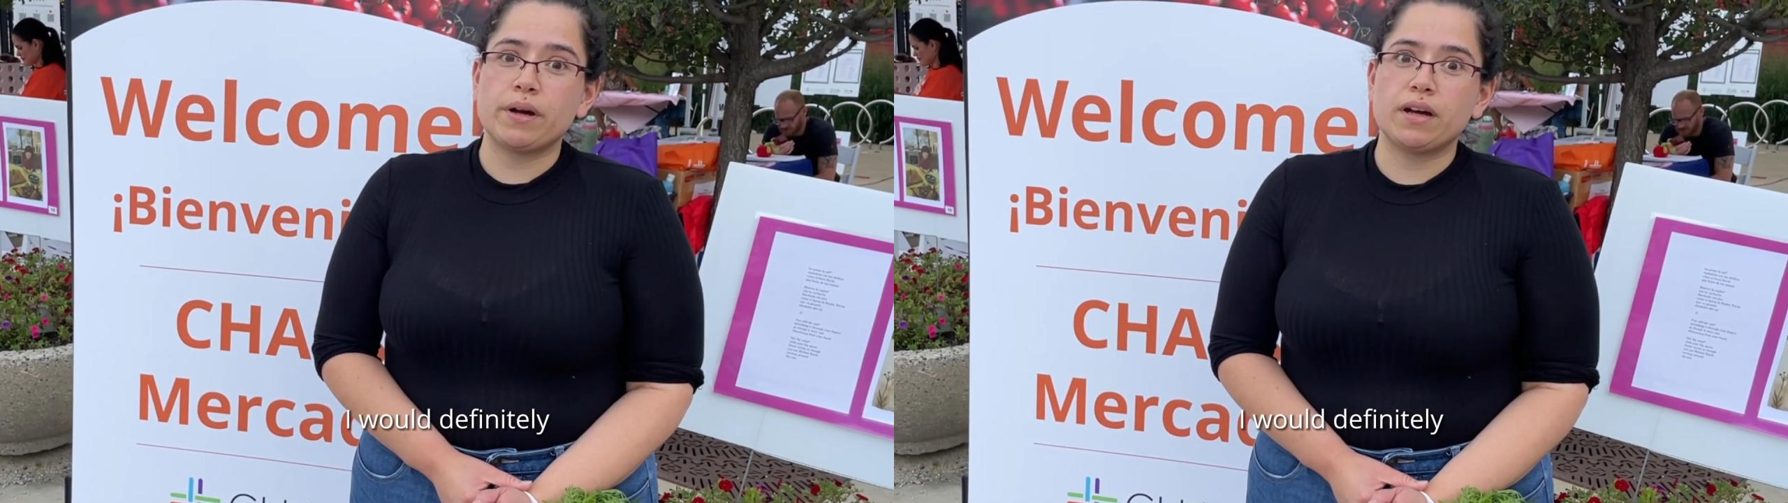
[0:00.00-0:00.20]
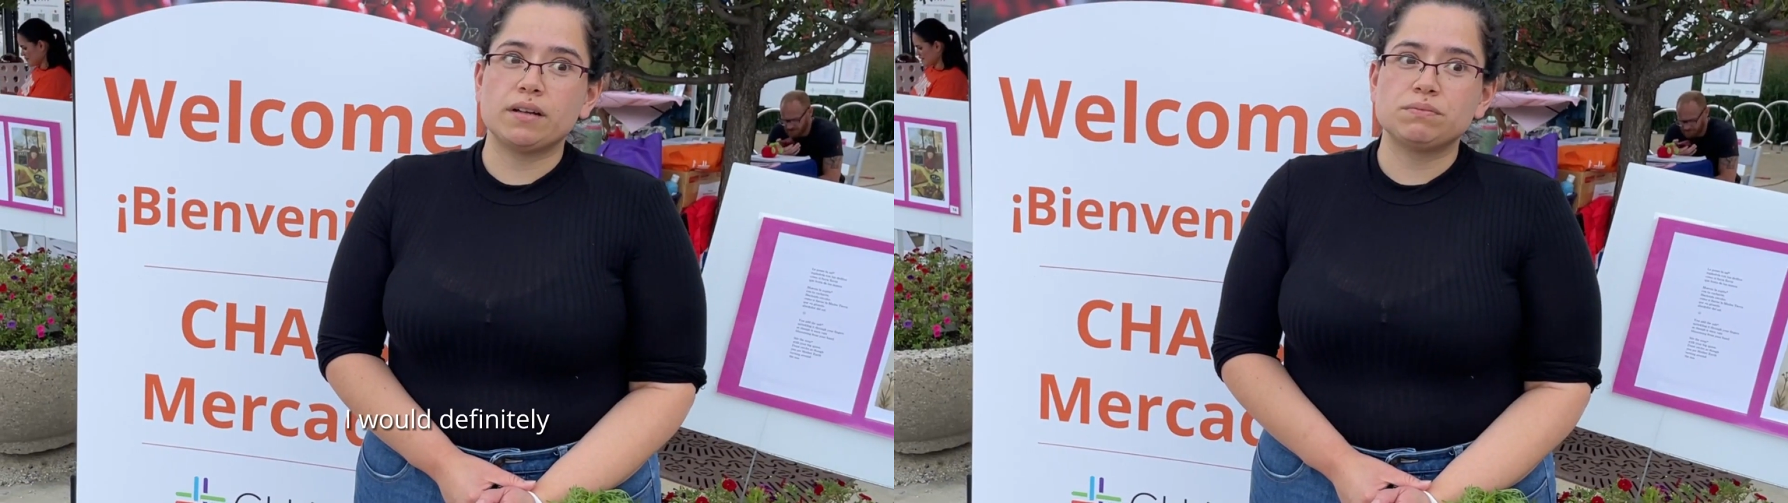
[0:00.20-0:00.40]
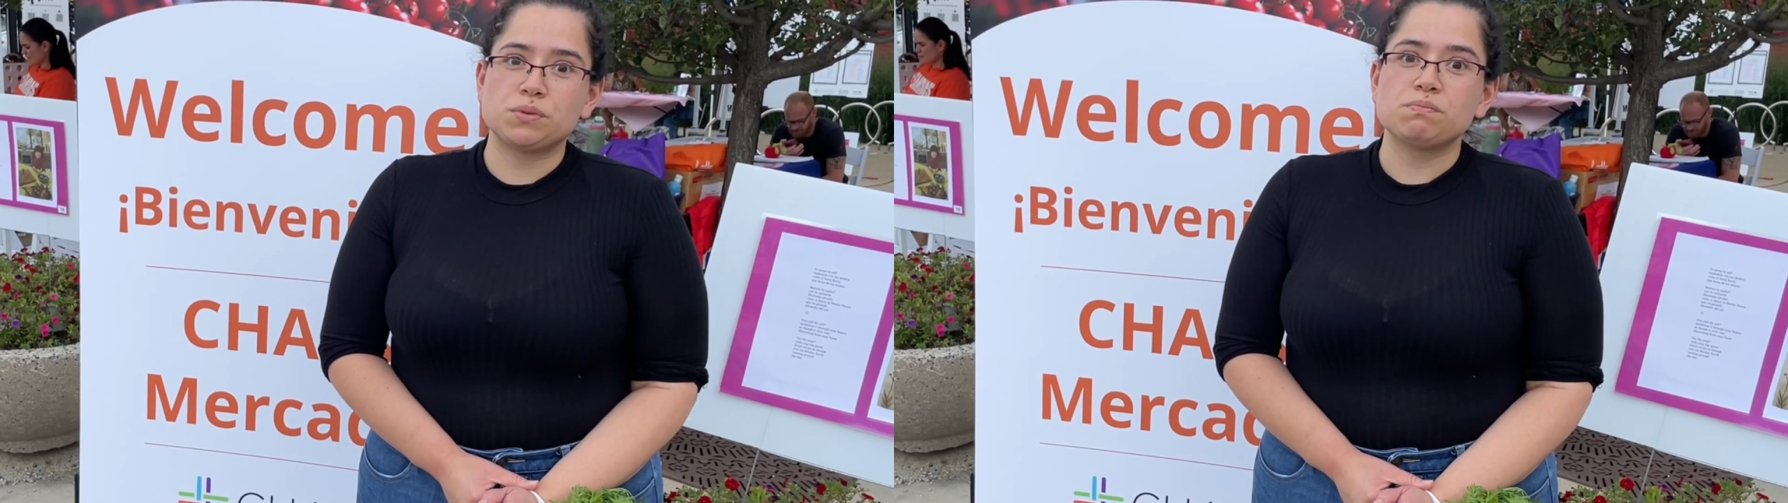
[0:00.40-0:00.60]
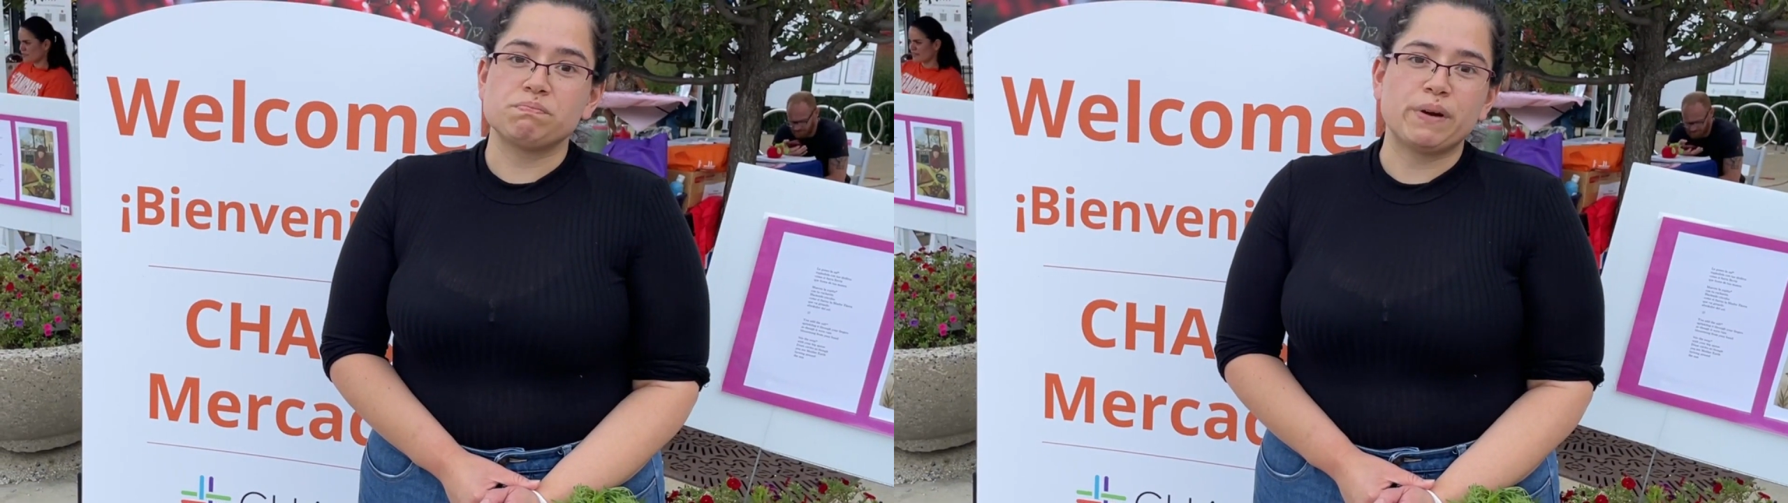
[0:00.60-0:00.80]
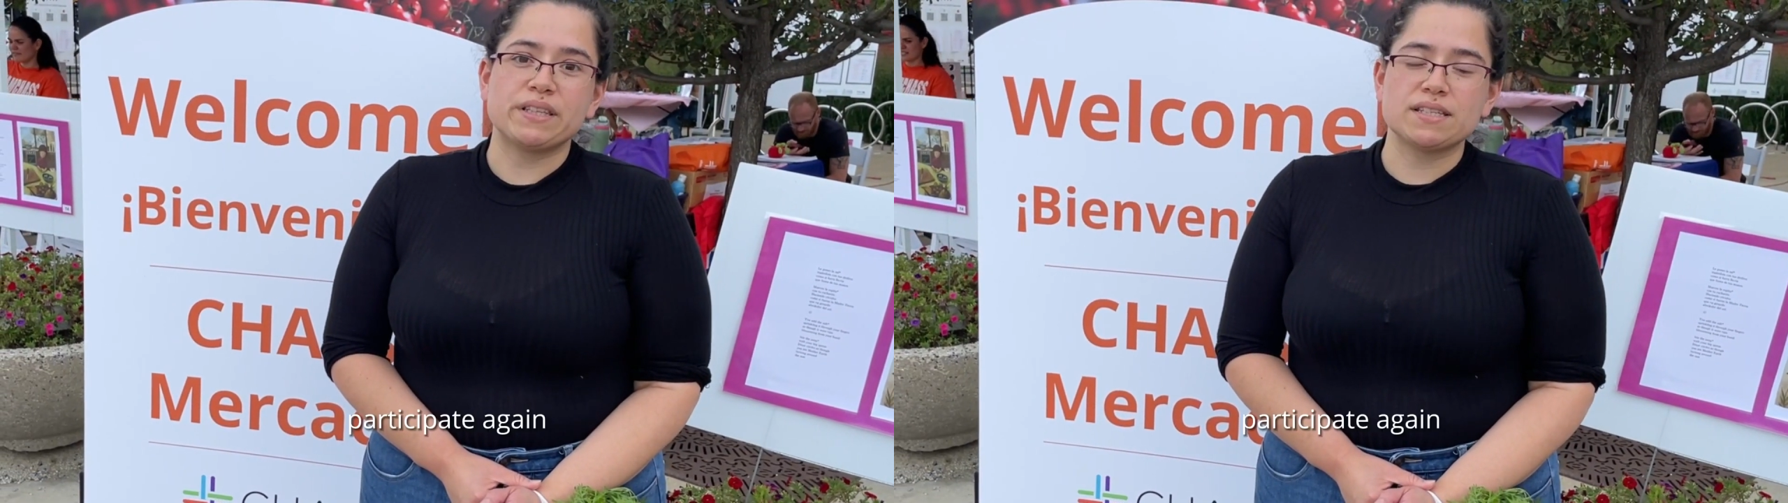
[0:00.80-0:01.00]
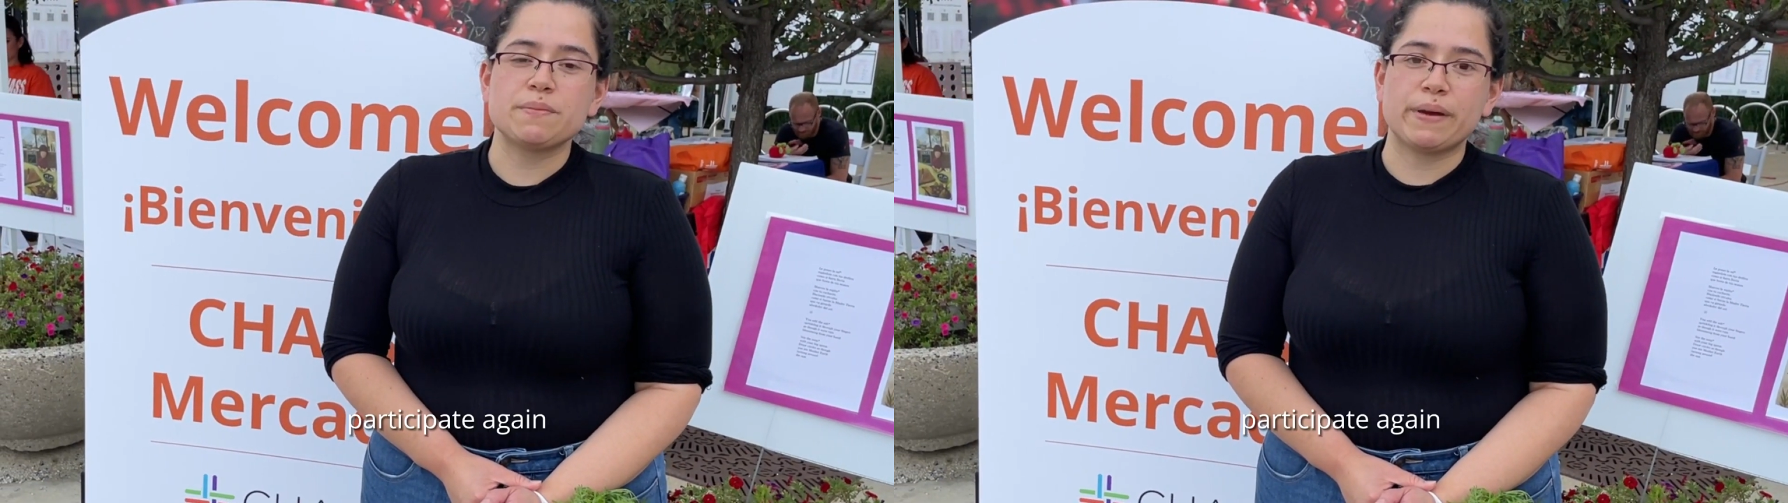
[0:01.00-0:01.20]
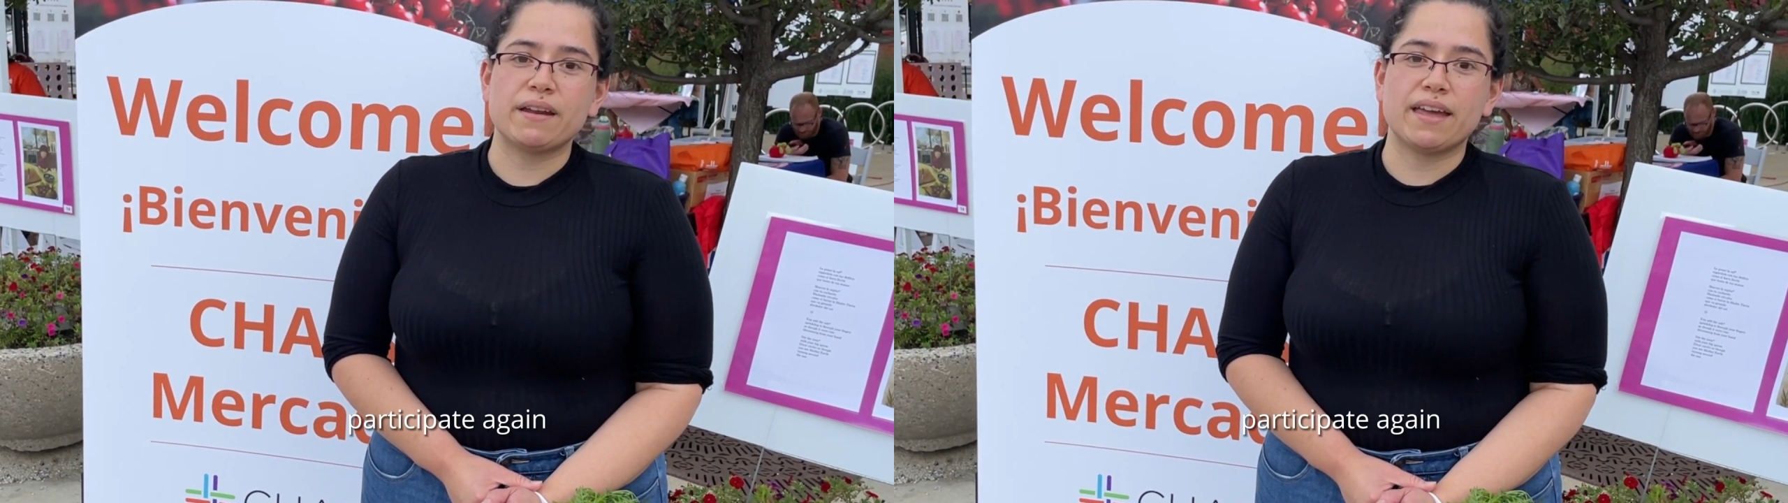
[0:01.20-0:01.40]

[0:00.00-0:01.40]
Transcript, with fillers: uh, participate